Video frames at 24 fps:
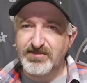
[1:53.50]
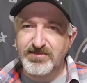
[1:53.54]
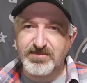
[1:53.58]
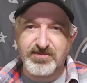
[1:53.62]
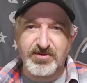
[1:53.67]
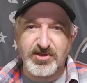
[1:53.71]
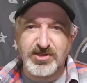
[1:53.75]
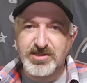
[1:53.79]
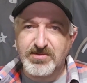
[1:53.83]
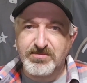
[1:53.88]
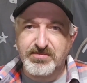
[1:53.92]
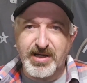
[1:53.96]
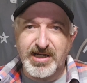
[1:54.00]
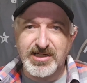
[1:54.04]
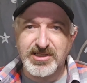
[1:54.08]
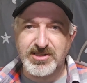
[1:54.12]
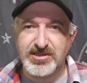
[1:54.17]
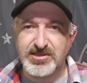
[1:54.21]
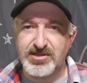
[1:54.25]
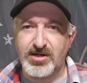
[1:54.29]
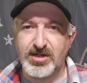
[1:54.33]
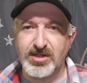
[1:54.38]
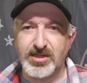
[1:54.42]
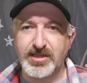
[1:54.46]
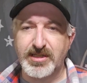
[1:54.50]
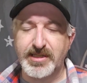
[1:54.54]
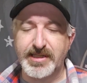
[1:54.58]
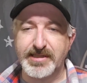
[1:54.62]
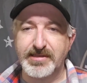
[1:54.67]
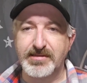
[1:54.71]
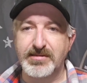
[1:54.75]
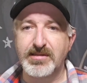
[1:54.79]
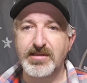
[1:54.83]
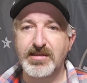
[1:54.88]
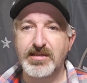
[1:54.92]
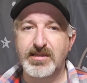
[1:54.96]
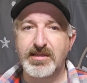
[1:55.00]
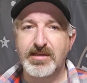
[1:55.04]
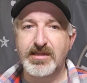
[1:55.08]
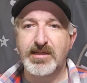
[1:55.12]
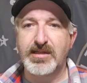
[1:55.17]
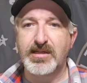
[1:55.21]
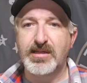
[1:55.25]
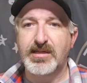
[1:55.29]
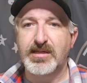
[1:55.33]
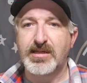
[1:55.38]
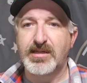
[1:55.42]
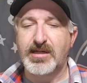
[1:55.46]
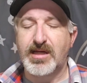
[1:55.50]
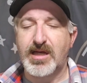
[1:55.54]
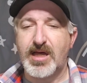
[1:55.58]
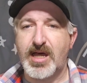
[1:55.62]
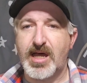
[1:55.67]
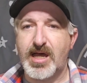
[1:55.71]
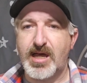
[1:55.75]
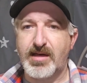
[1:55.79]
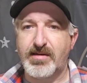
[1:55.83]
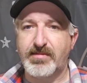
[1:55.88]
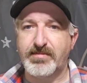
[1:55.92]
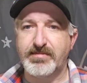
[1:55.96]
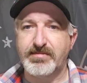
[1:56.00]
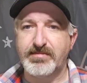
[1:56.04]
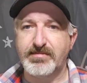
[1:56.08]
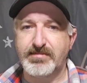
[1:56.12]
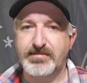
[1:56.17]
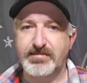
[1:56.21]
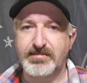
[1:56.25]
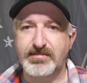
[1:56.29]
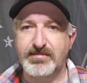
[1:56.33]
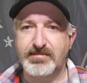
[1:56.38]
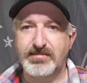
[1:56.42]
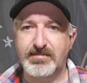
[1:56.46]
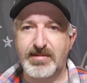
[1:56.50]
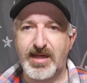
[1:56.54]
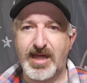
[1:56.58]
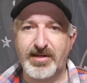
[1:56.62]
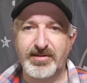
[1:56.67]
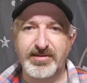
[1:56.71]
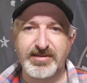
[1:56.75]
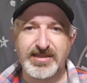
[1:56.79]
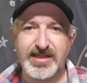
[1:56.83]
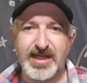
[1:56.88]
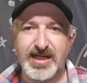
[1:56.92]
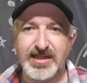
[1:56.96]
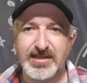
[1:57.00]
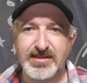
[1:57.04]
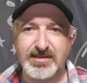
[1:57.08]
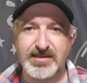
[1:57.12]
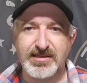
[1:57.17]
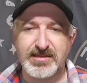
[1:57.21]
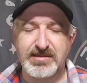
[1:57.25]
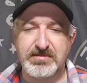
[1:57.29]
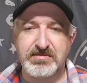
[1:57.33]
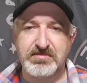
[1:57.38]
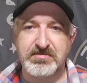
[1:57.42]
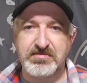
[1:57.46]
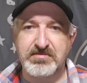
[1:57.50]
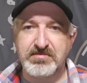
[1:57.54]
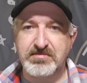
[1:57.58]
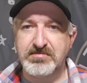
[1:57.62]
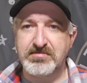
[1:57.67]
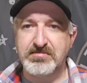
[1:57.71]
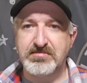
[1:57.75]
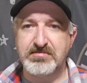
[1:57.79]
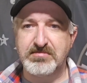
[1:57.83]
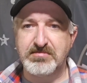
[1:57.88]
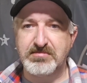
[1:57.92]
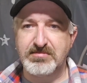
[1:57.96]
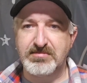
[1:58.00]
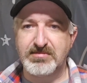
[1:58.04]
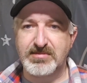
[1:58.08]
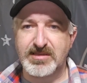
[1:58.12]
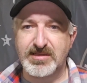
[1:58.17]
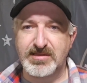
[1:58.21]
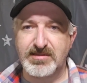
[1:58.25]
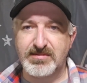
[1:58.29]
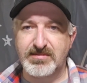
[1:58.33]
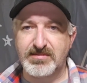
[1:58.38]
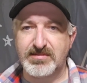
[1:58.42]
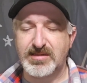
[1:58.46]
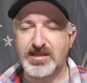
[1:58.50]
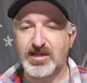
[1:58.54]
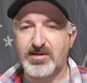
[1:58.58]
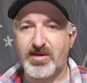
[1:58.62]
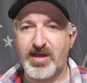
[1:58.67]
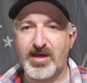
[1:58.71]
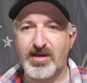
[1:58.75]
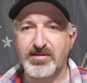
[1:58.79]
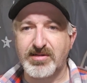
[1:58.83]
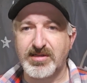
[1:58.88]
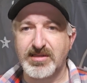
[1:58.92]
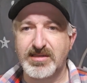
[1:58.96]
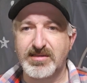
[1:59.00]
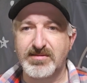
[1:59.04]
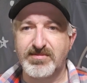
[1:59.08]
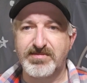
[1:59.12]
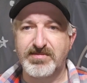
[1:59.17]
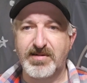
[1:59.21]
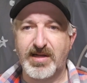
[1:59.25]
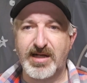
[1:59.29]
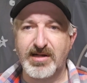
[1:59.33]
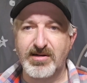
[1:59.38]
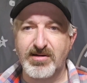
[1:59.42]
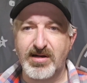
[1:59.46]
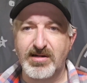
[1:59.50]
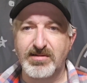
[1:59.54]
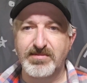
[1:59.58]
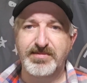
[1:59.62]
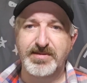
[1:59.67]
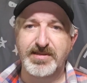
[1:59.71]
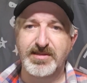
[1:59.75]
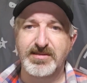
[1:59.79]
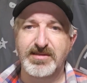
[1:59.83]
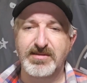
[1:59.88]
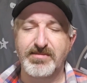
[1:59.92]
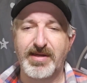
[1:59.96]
First impressions aren't good. Outside of, you know, how good the firearm feels